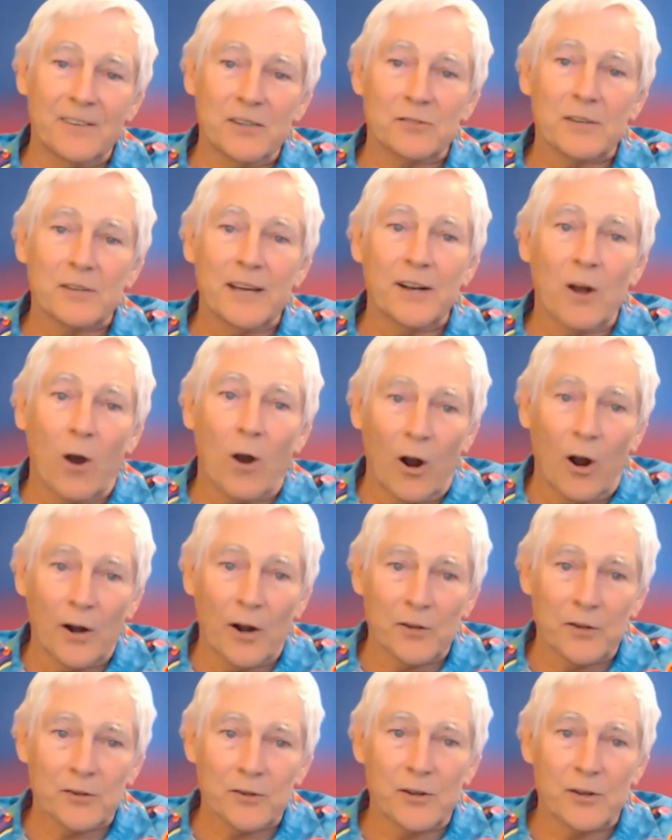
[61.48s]
and
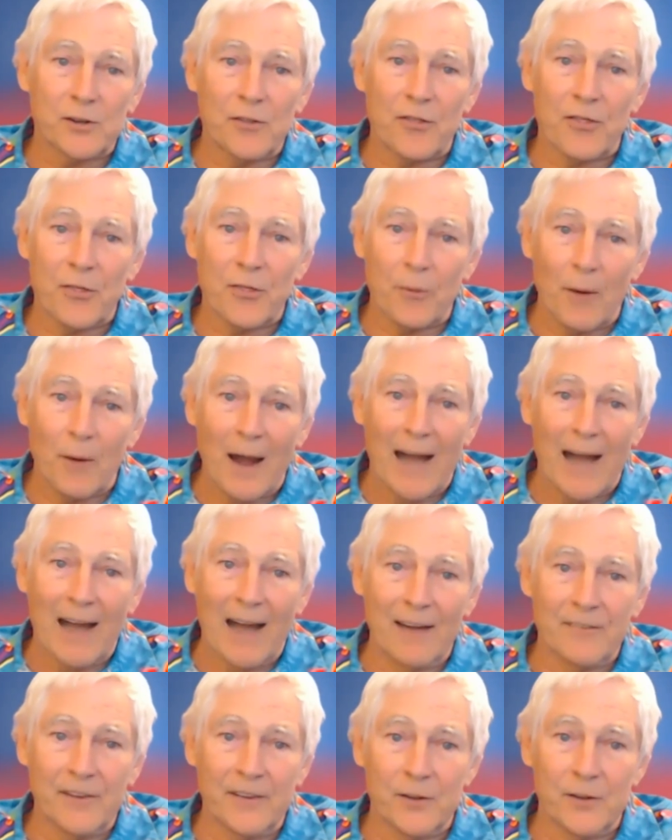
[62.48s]
artists could
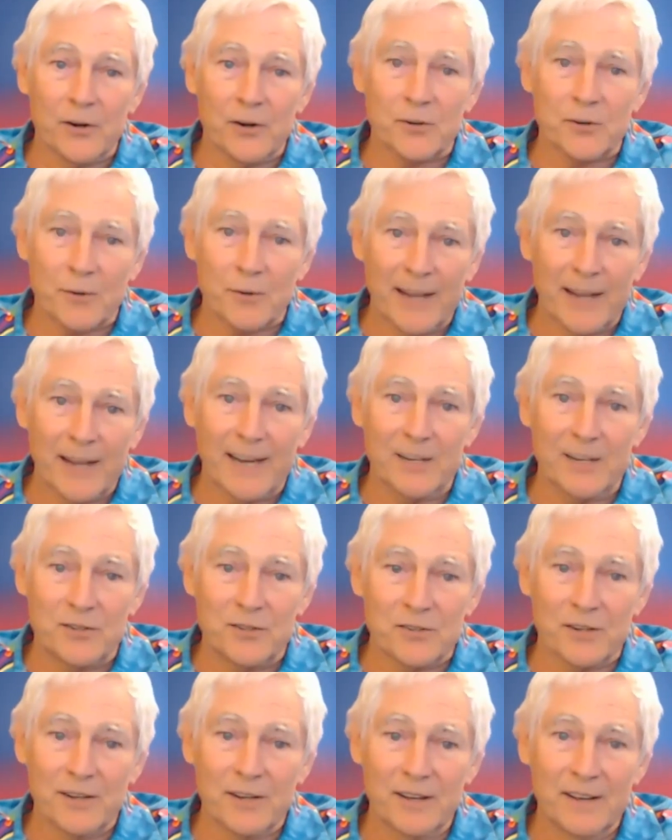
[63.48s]
thrive in their
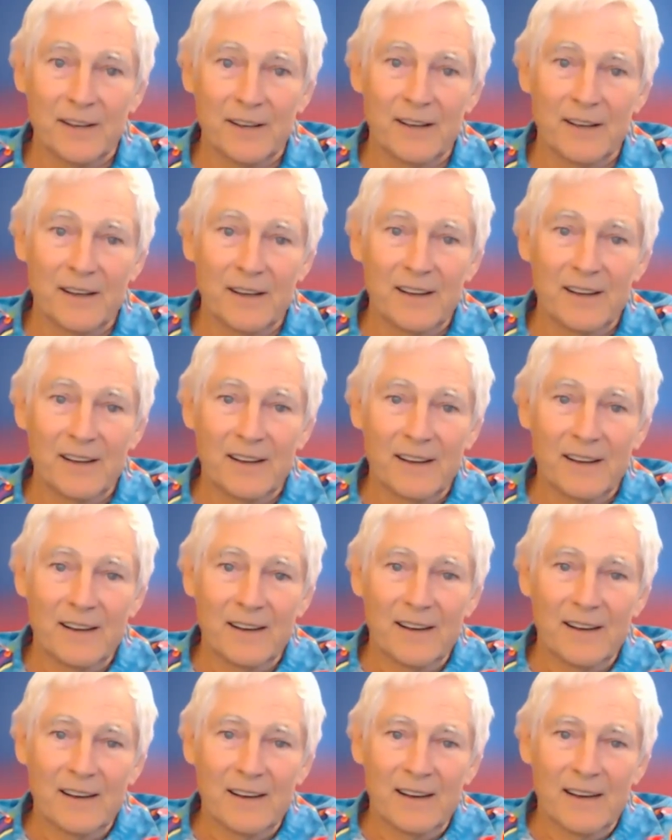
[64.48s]
trades.
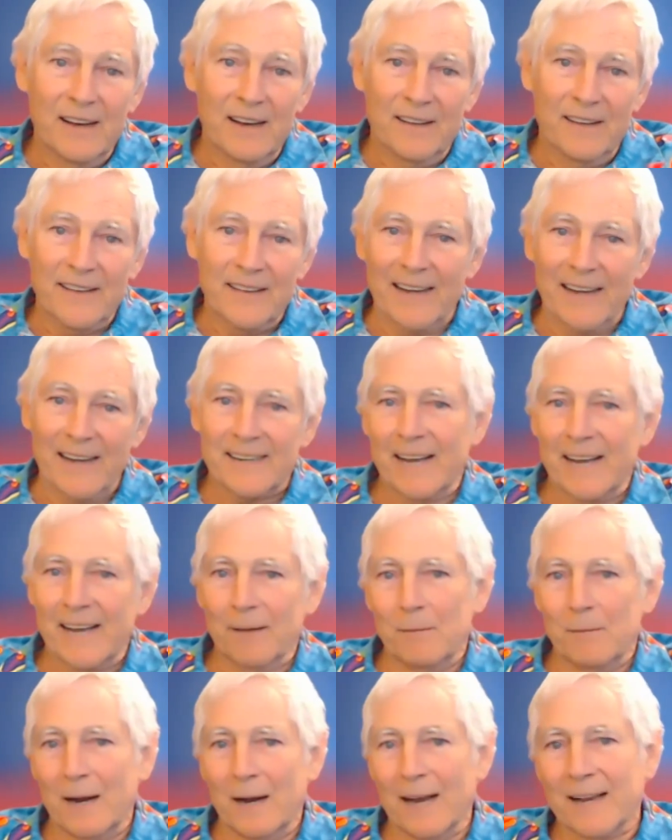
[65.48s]
And that kept
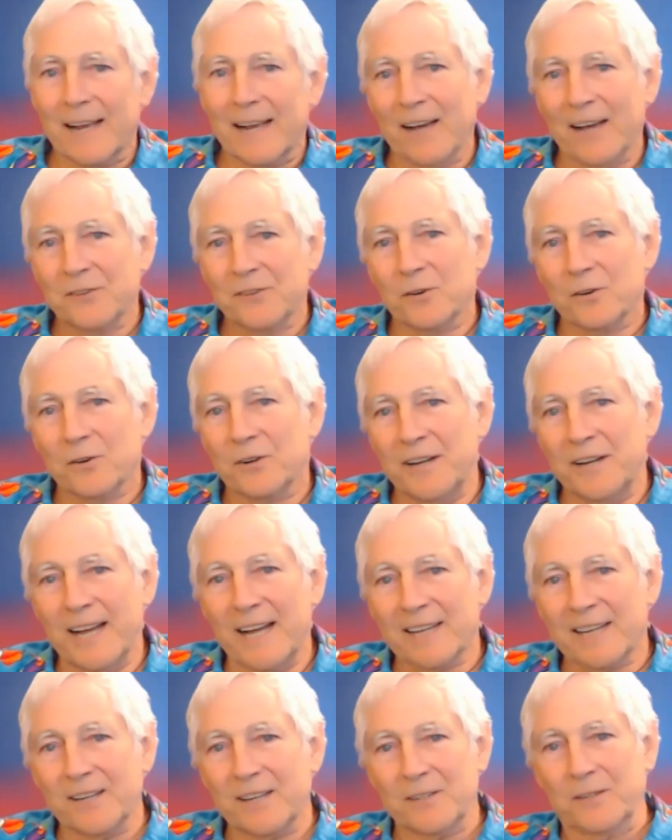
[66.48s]
my castle
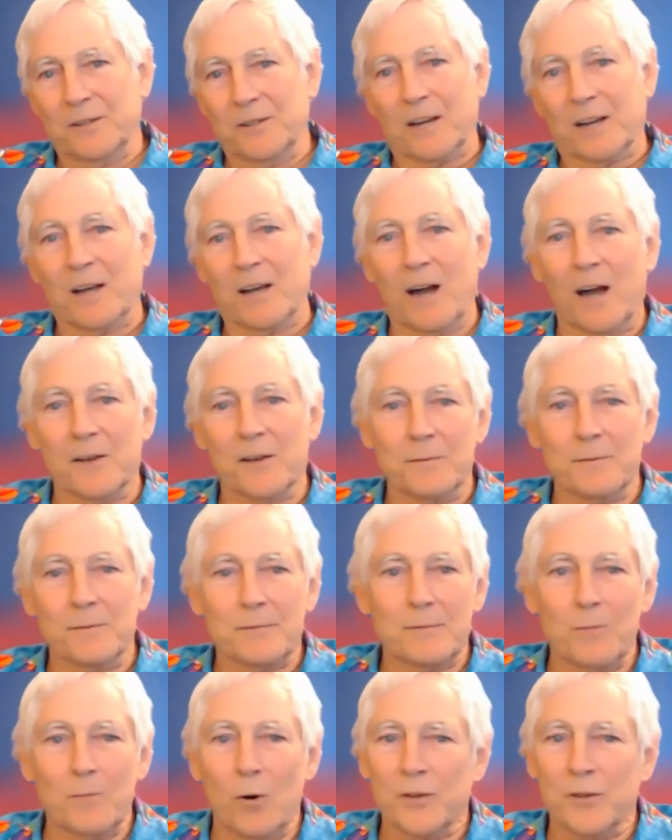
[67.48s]
connected to the cosmos
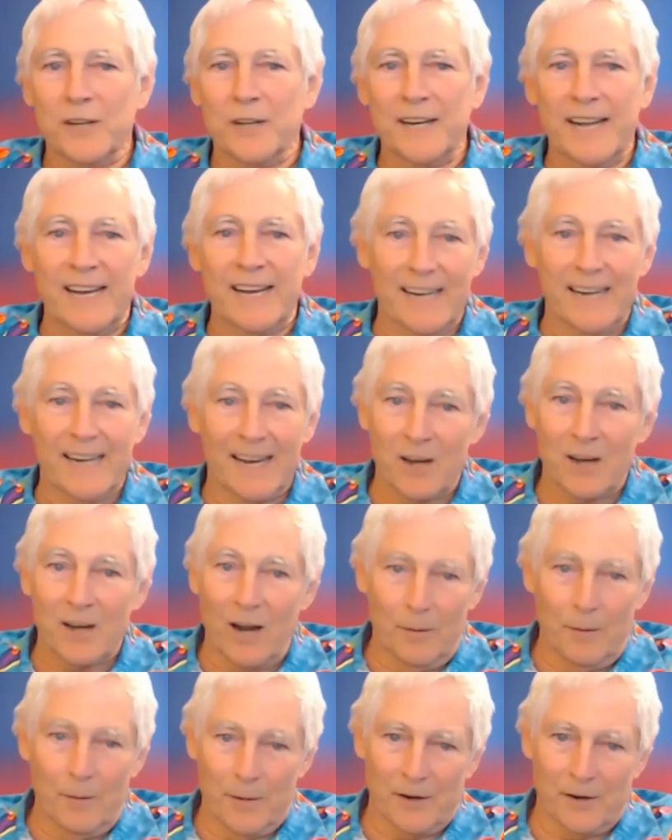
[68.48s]
more than any
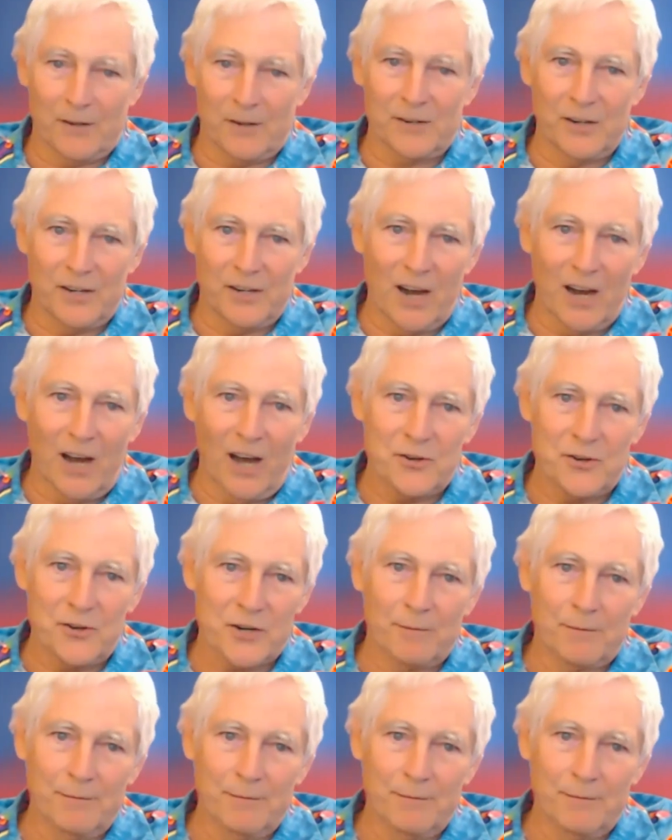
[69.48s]
commoner could conjure.